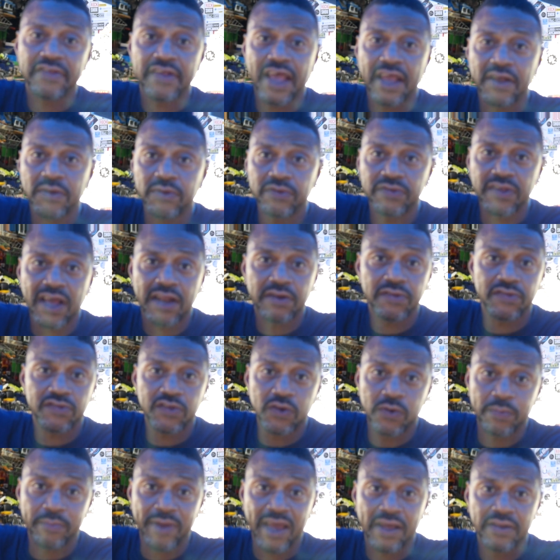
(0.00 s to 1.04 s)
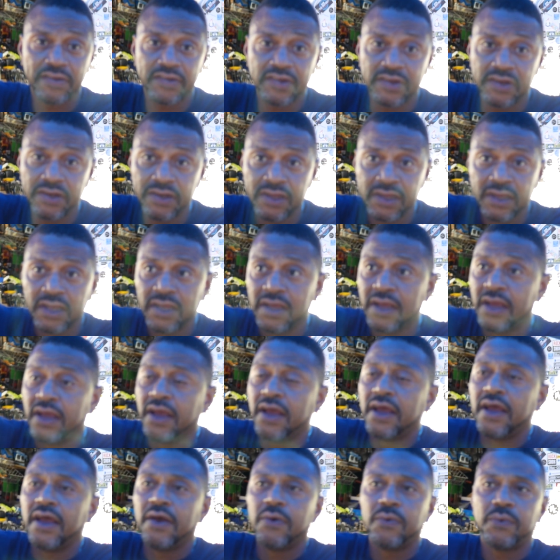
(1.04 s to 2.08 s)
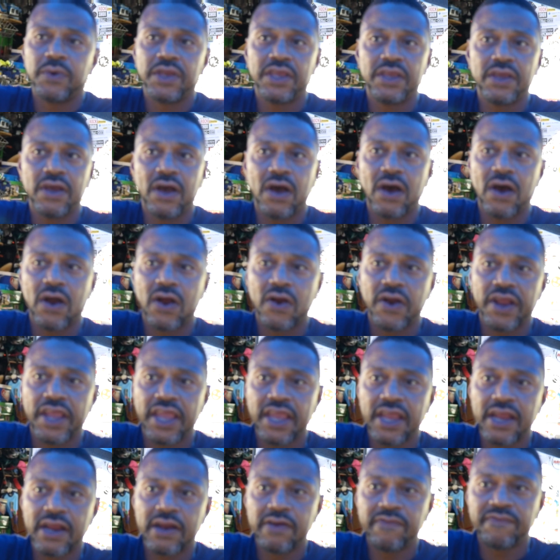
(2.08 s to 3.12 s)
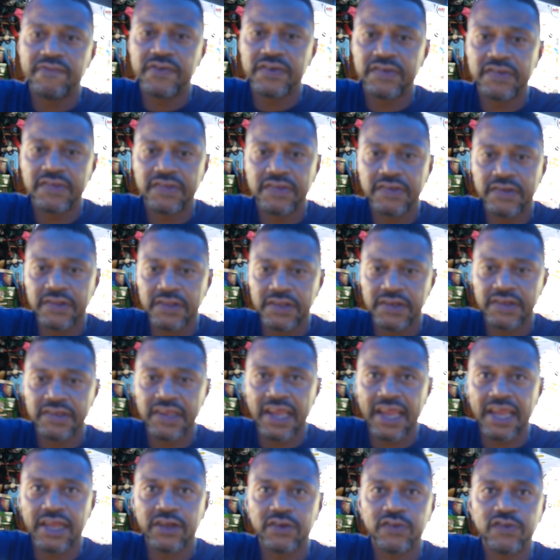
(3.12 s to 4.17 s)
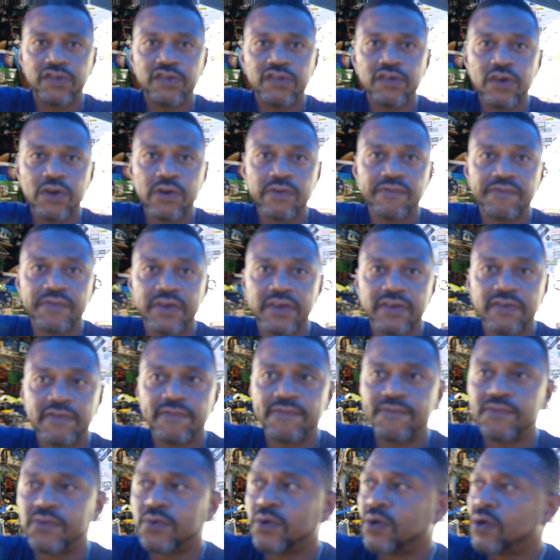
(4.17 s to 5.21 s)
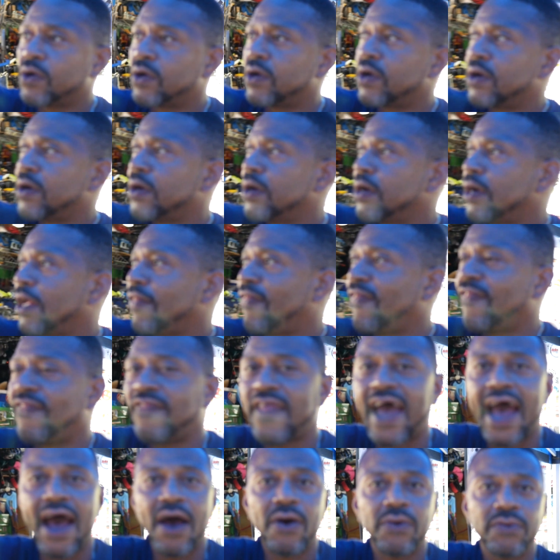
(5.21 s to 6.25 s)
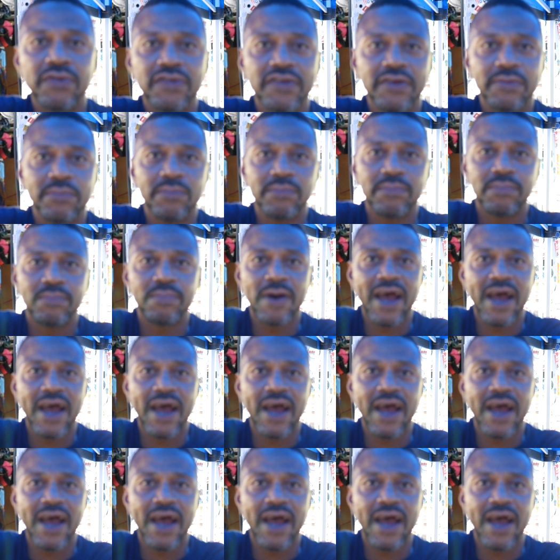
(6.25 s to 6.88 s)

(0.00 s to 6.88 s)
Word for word: Cycles out of Stone Mountain. We are here facilitating service for a thousand